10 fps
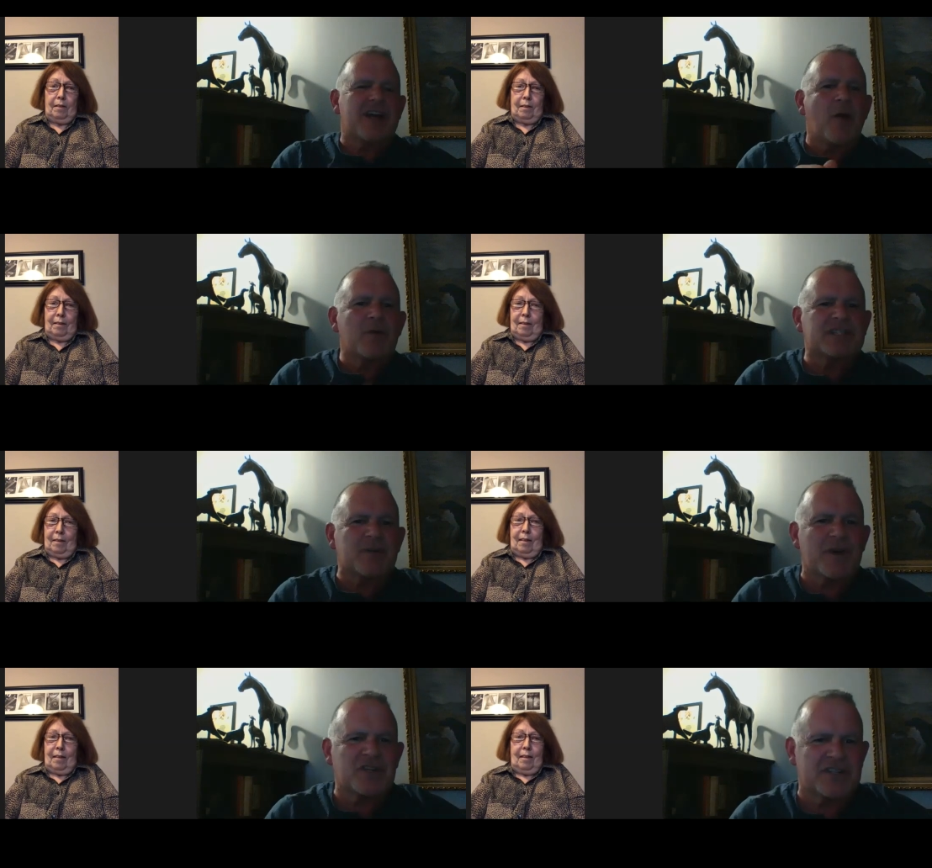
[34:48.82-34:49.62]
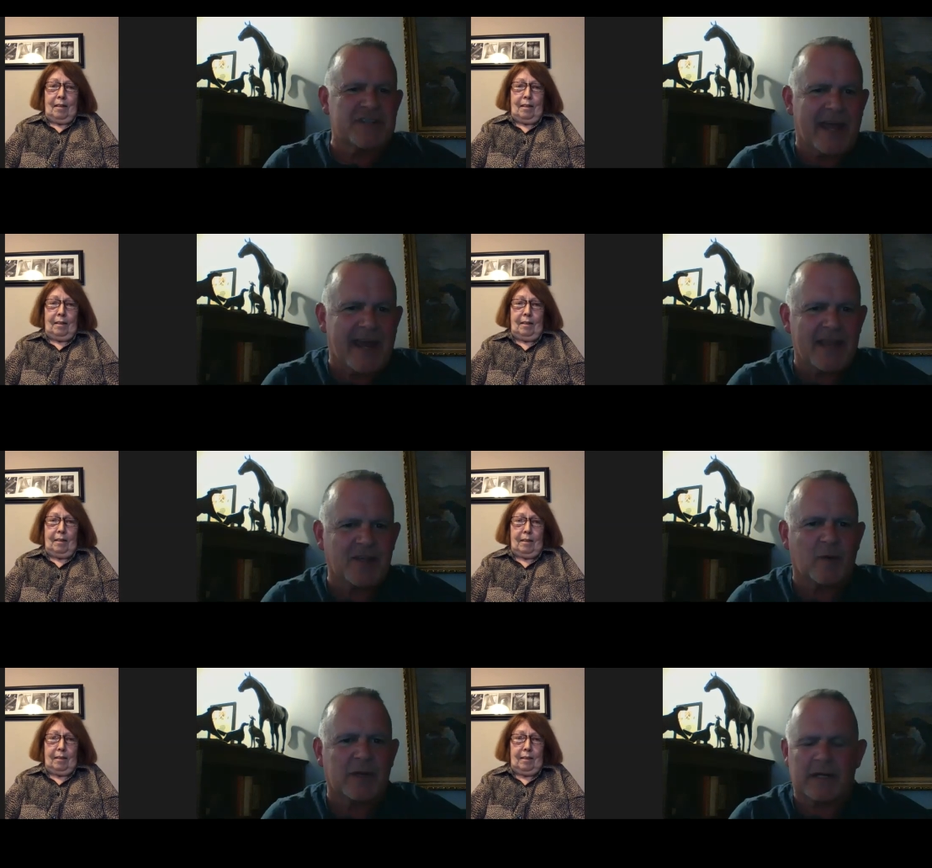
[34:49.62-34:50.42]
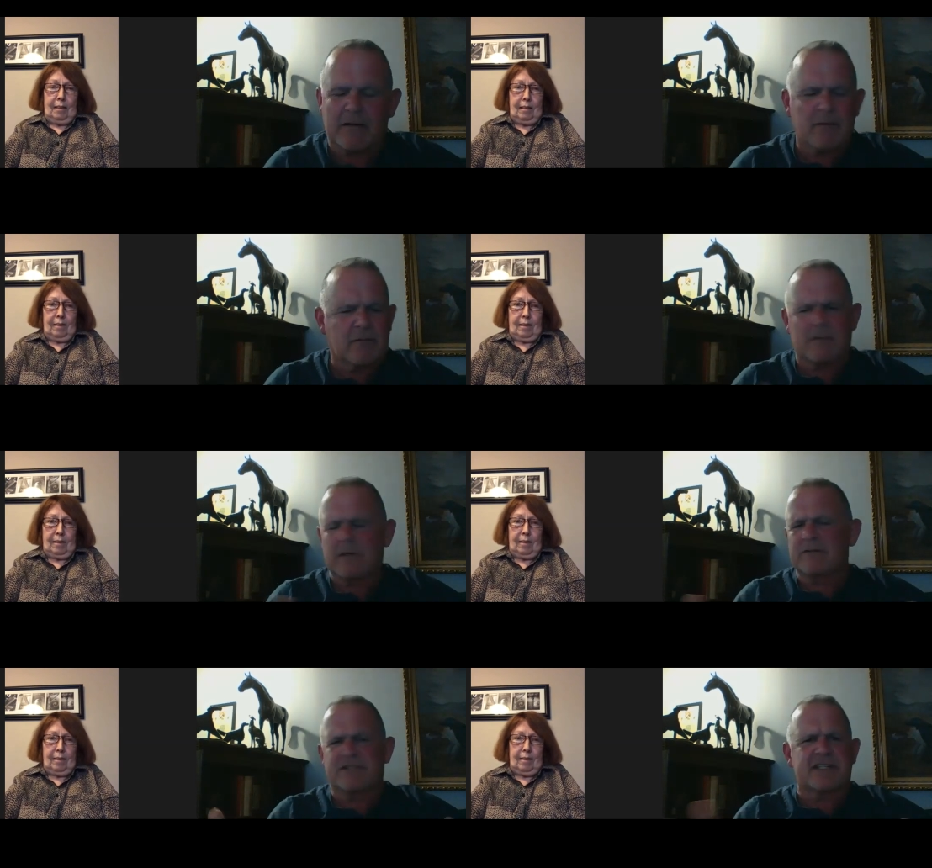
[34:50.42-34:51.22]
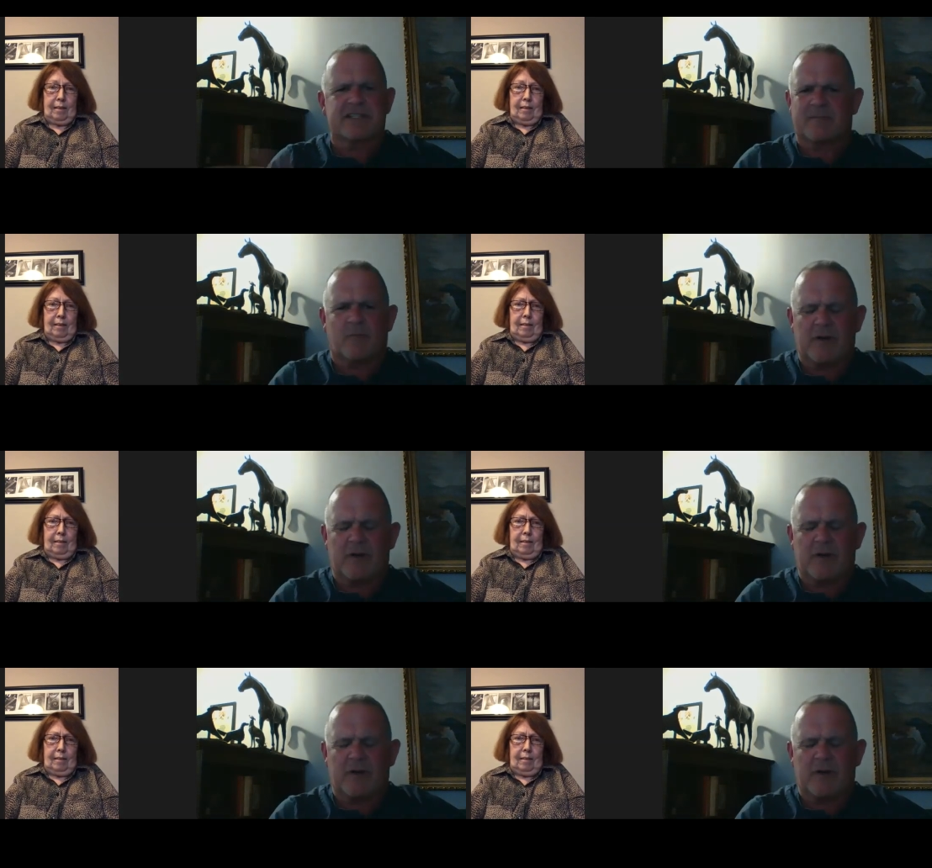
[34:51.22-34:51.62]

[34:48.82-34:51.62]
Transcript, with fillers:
Speaker 1: you always questioned that handler. like, where was this?